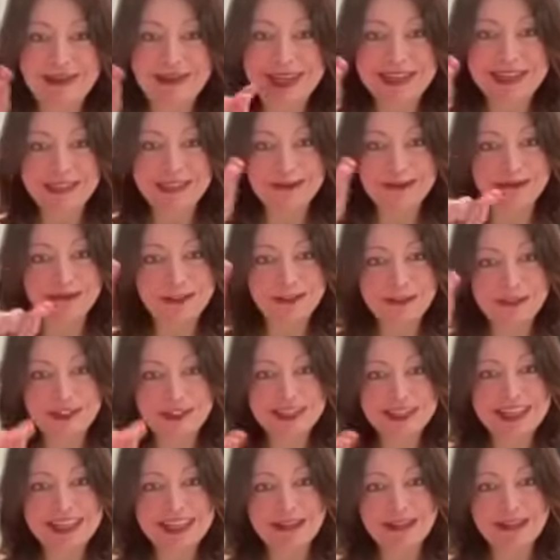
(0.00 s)
as a first
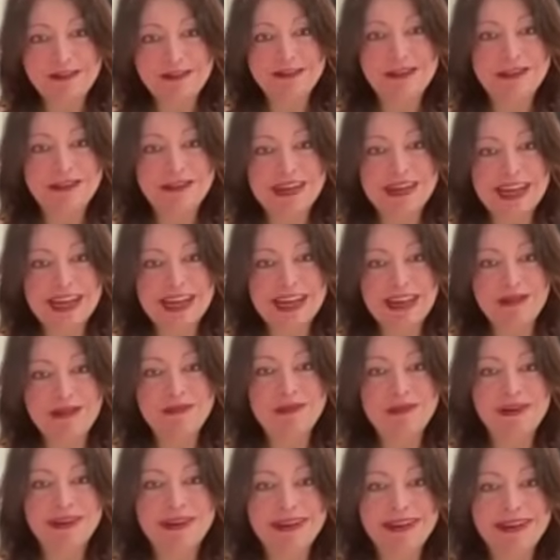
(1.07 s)
letter of their name
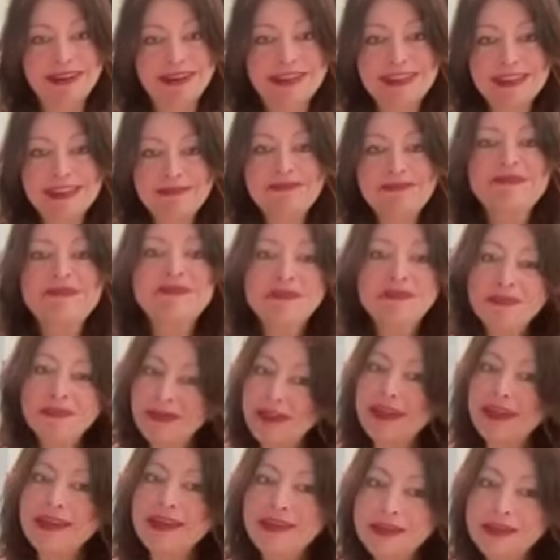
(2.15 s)
are
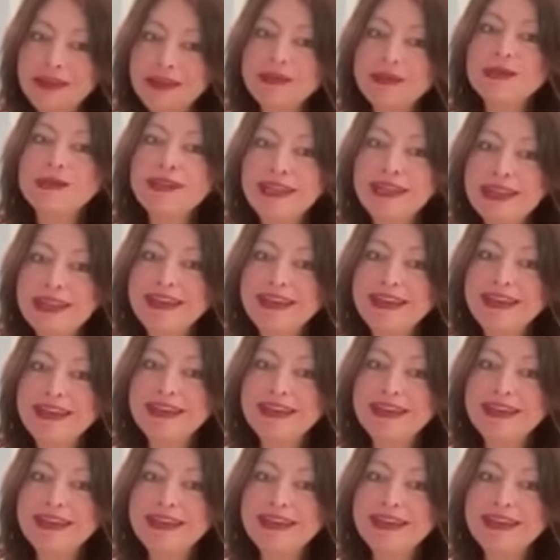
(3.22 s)
usually